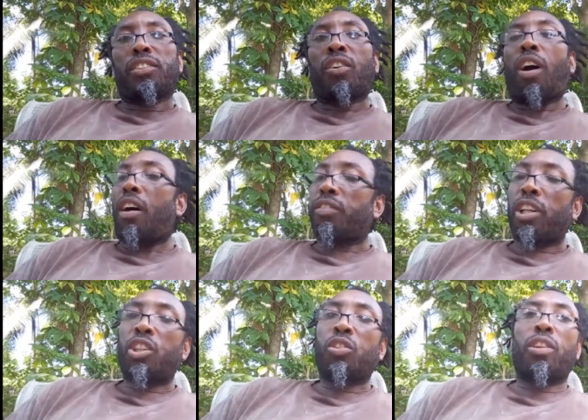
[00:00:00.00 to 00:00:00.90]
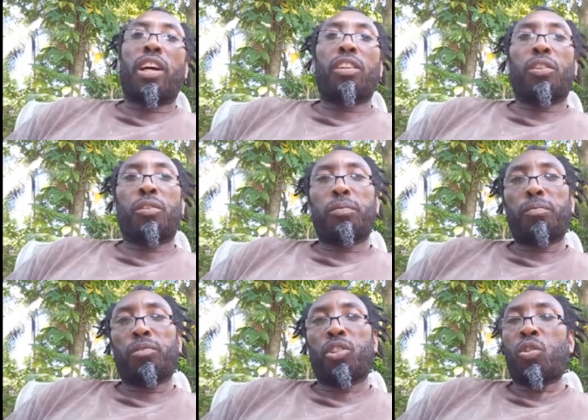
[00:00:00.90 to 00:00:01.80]
So after you do that now,
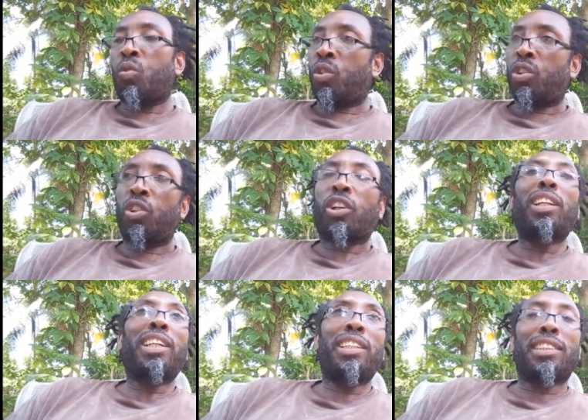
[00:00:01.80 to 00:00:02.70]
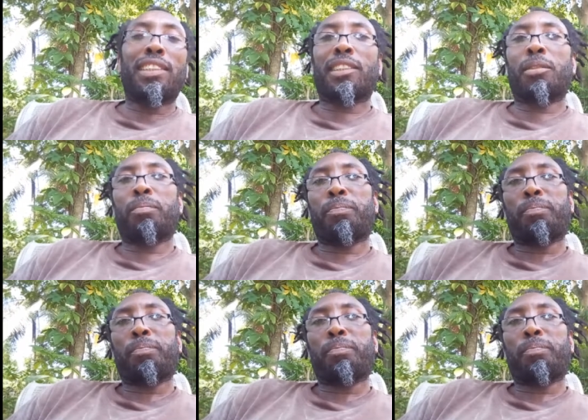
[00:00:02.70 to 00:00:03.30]
you know you clean the system.